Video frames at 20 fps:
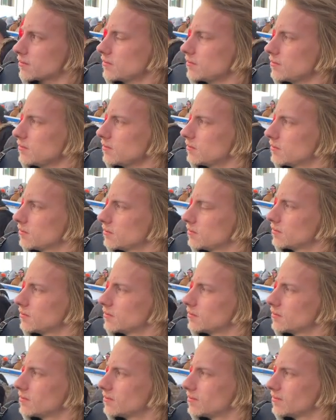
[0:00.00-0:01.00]

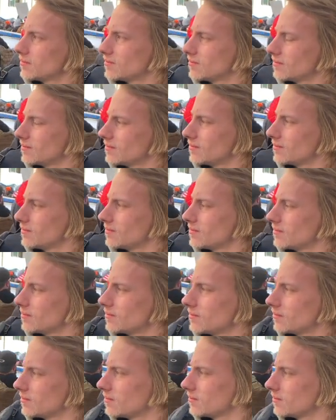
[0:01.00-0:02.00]

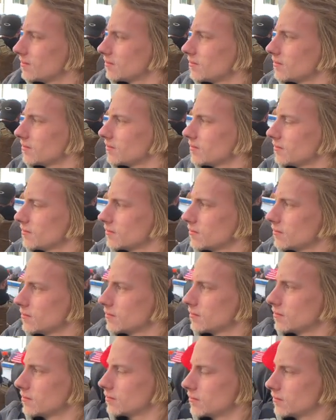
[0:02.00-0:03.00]

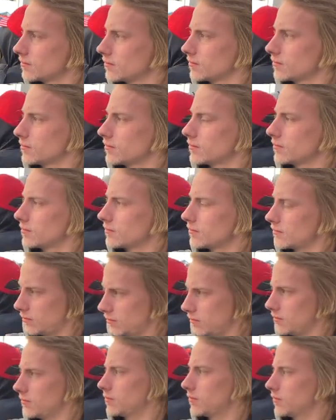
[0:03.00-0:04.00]

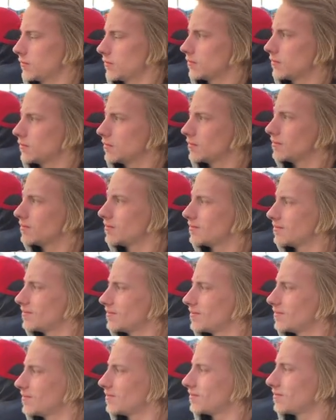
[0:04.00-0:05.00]

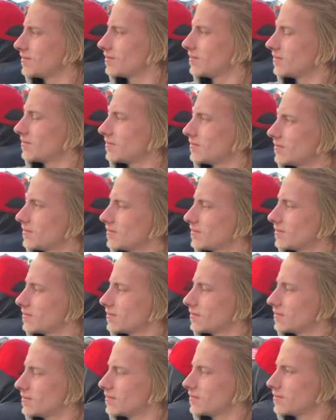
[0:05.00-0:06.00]

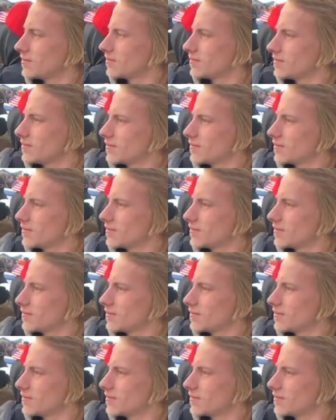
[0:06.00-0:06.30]
No words are spoken by the person on screen.